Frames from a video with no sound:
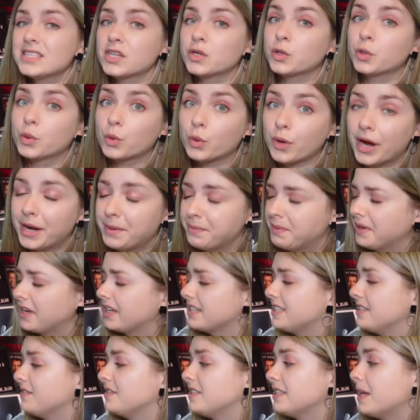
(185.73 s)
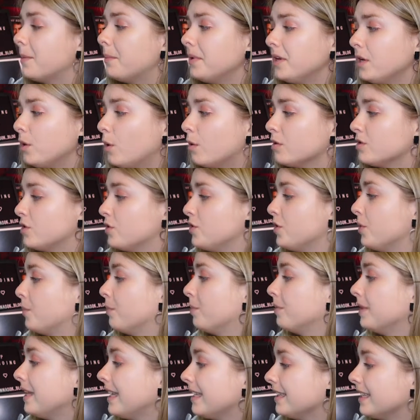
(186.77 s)
are great because if somebody goes on your
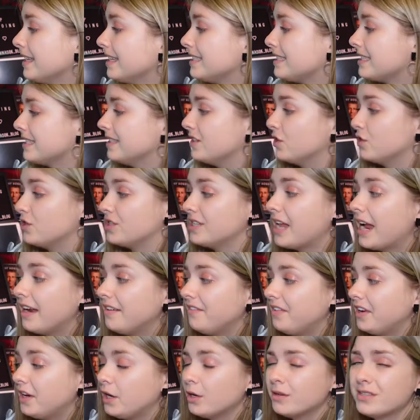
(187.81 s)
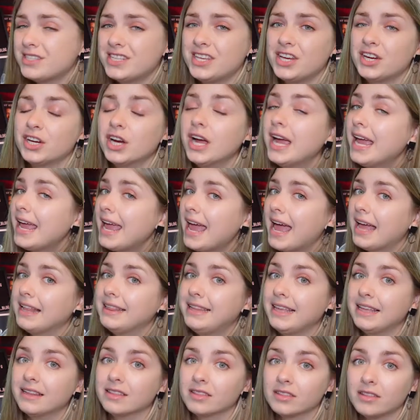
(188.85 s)
playlist and there's 9 videos here
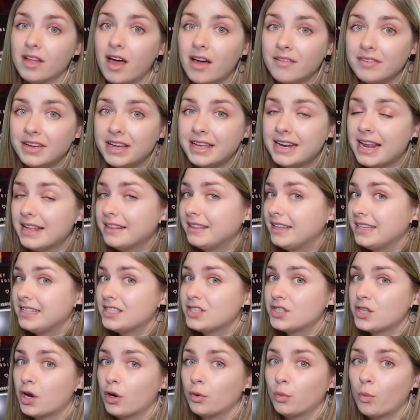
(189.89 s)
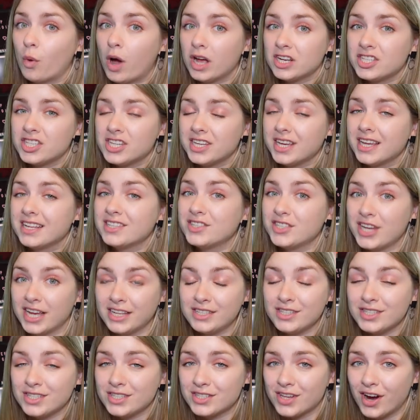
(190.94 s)
and they love it and they start watching it,
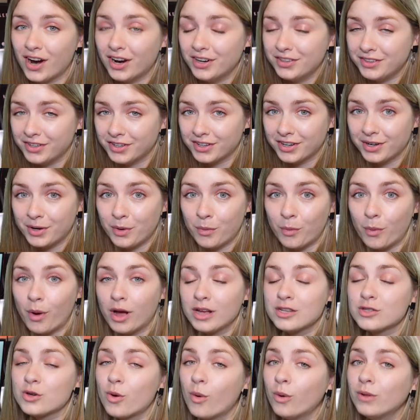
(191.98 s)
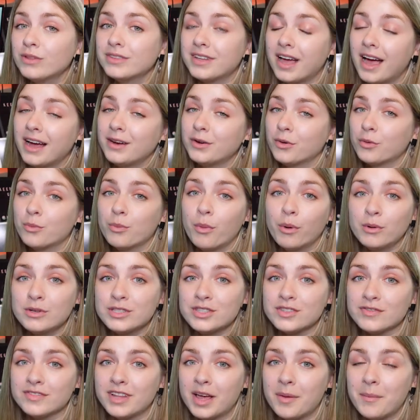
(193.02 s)
chances are they're gonna watch all 9 or
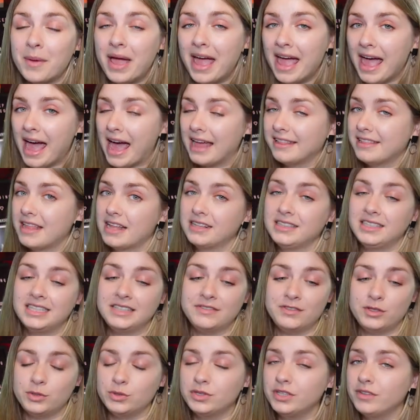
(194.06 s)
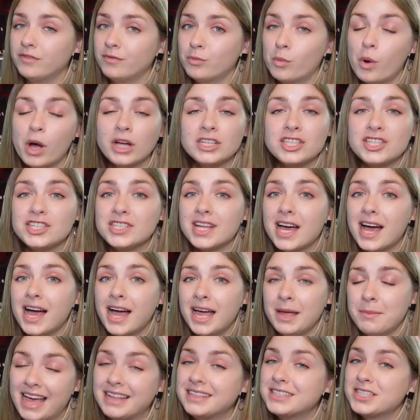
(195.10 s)
most of them. And that gives you the watch
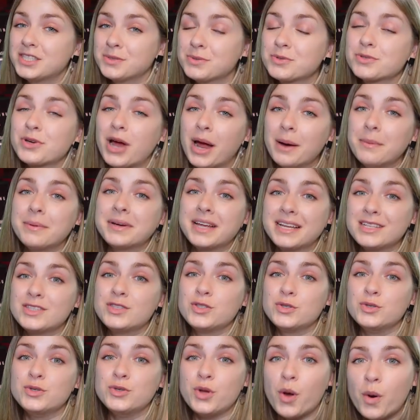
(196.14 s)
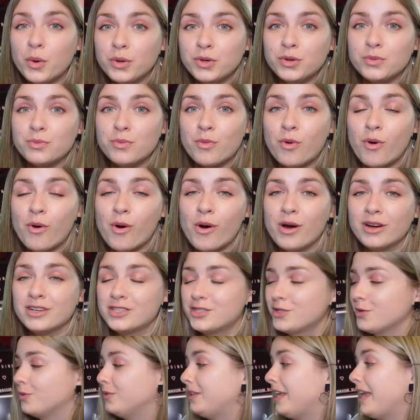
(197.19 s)
time, and the subscriber gets to know you more,
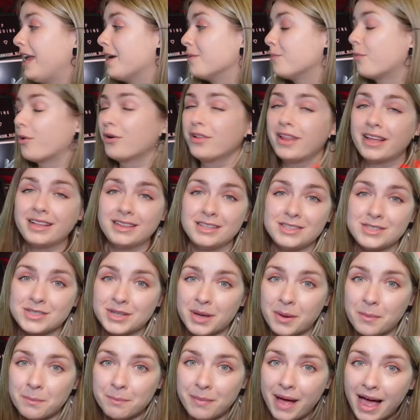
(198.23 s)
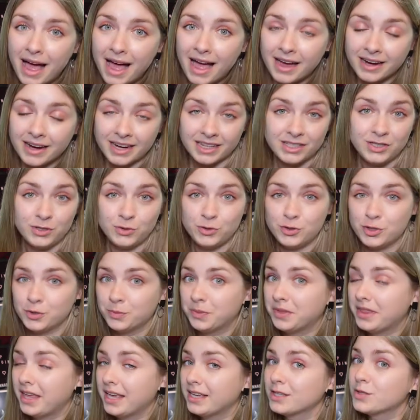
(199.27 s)
so they are more likely to come back, and
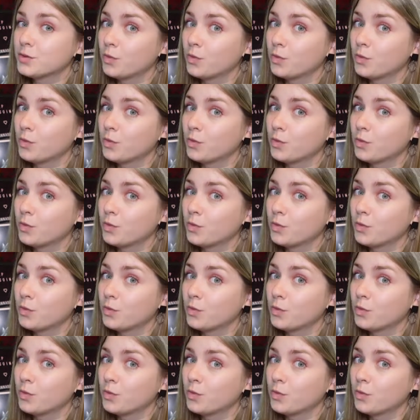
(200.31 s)
YouTube thinks,